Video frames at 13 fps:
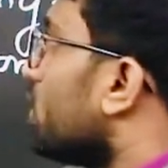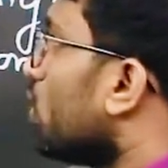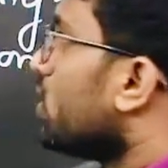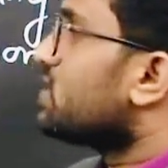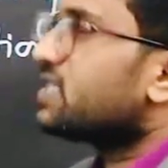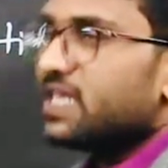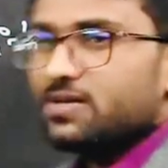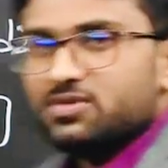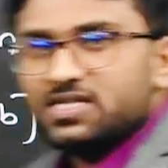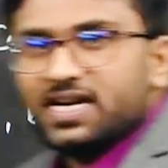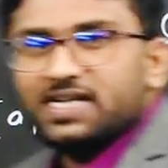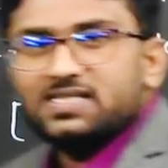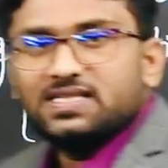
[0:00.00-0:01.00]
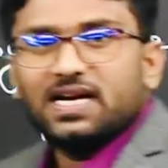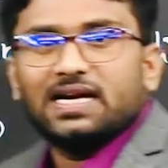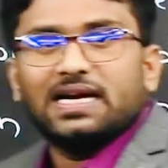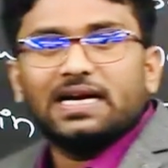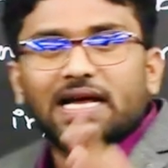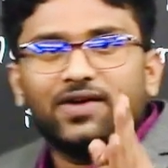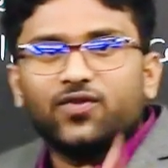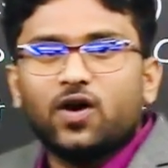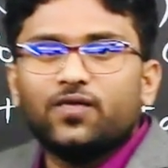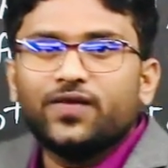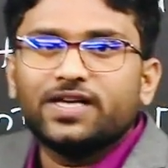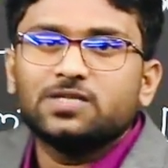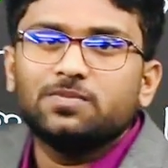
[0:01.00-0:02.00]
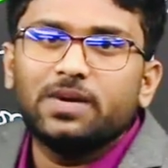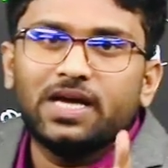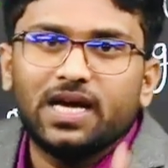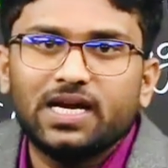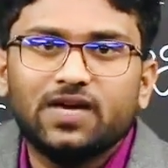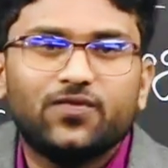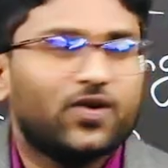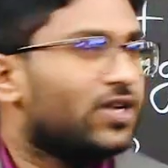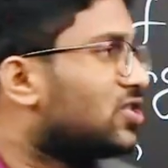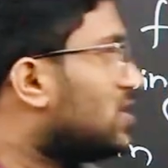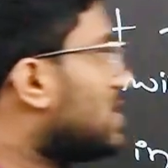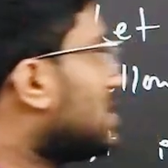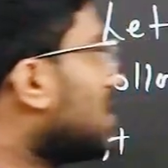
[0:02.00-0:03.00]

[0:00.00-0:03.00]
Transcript: Rolle's theorem states that let f of x be any function